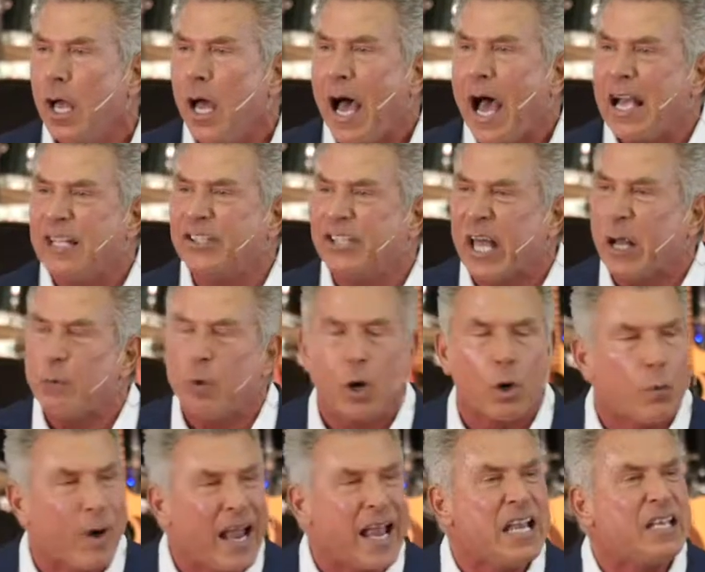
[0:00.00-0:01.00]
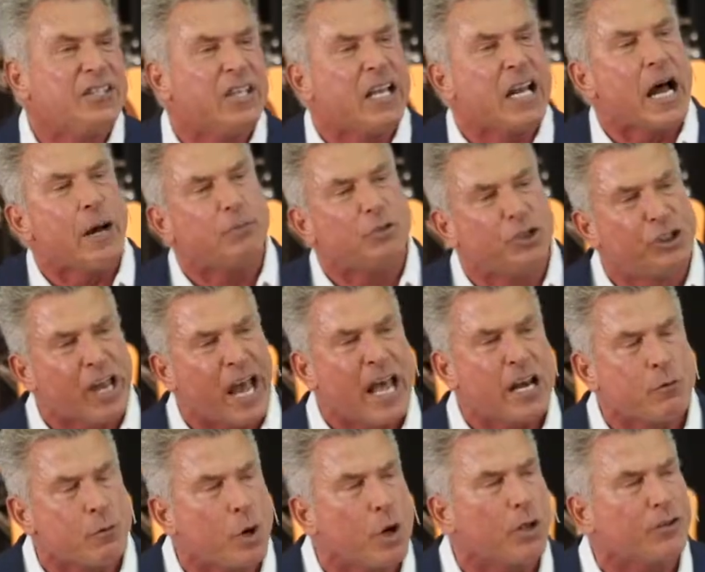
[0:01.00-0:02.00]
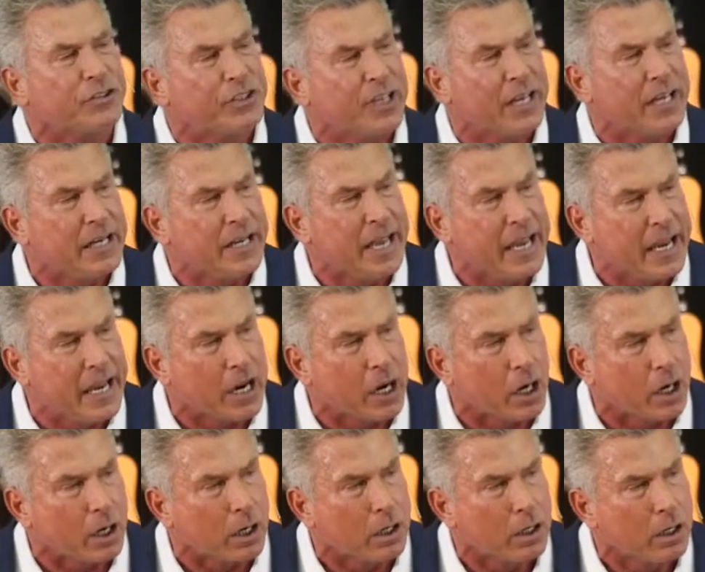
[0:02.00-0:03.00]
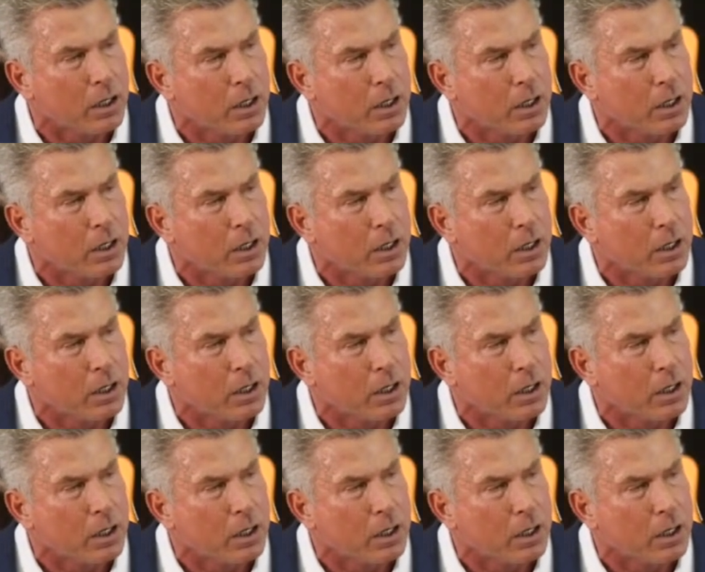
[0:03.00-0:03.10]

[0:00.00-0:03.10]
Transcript: I said, We're raising up generals in here.